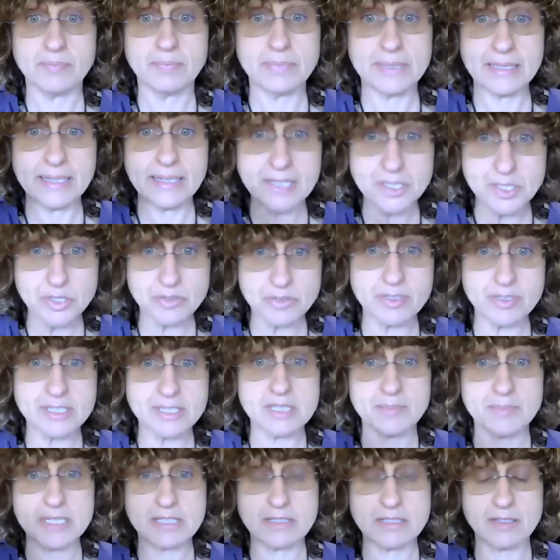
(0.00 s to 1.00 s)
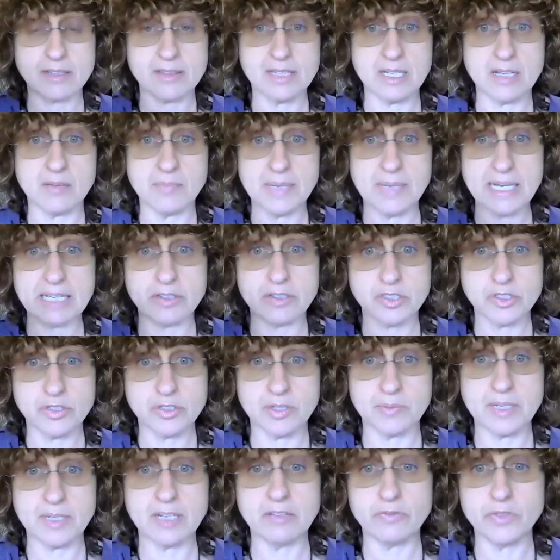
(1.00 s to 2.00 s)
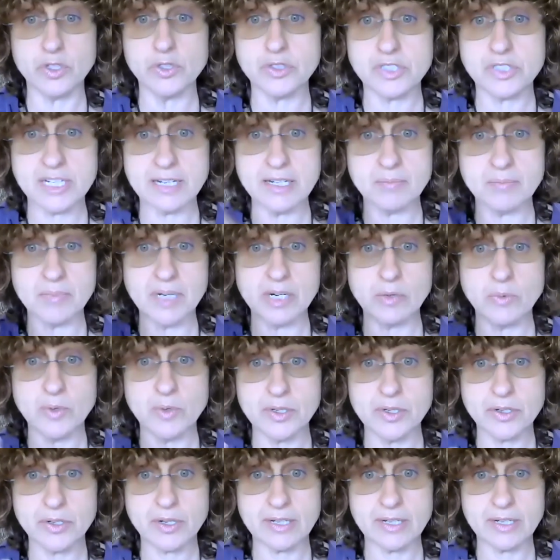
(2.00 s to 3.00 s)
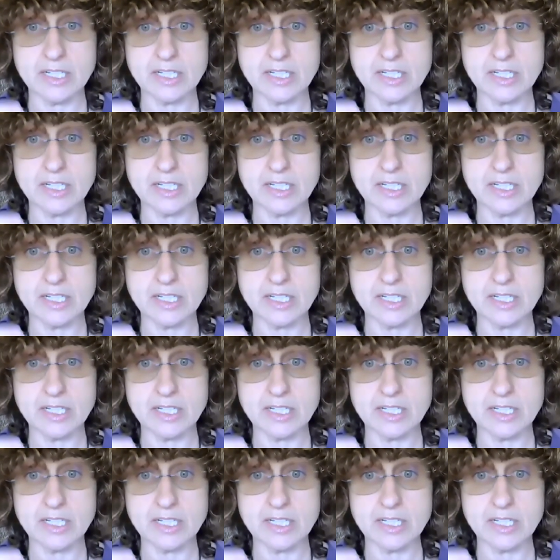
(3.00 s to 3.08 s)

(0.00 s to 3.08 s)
Plagiarism is the thing about if you take my work